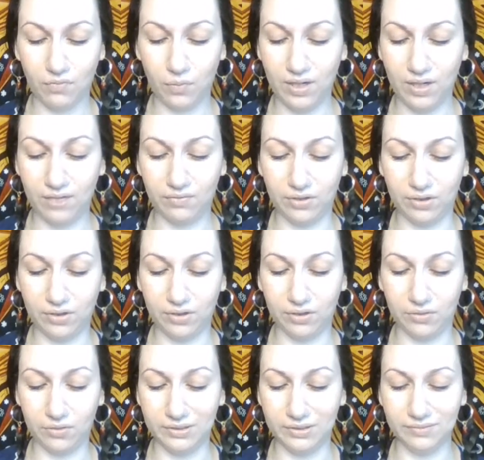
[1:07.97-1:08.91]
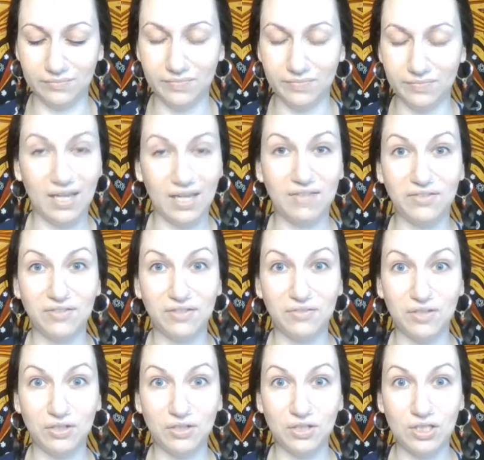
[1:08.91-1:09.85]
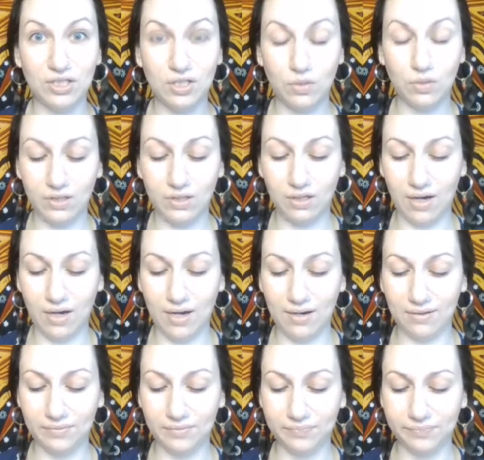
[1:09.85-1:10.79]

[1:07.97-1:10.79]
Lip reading: whatever you're doing, even if you're just doing your hair.